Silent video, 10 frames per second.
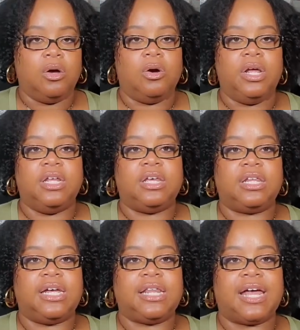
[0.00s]
or anything
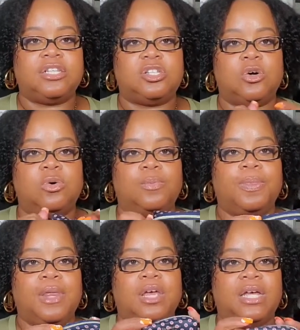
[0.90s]
like that. So
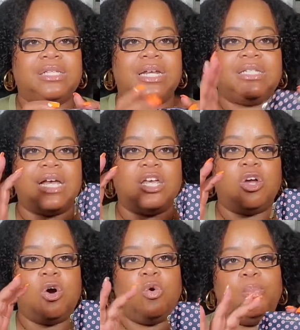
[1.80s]
instead of taking
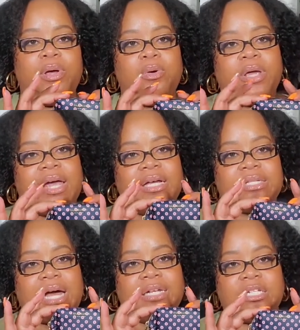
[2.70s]
your whole pill
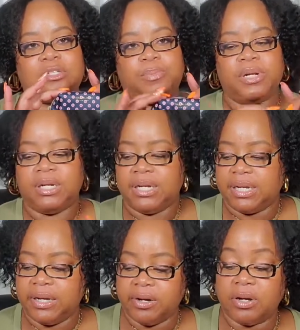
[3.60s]
case, I just put it in
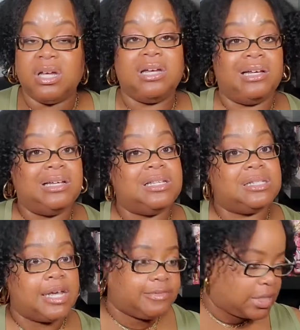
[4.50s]
here. It
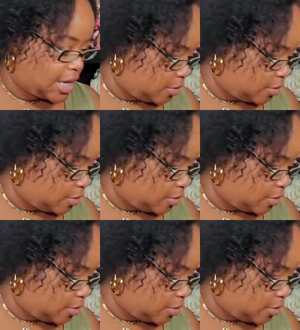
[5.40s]
saves a lot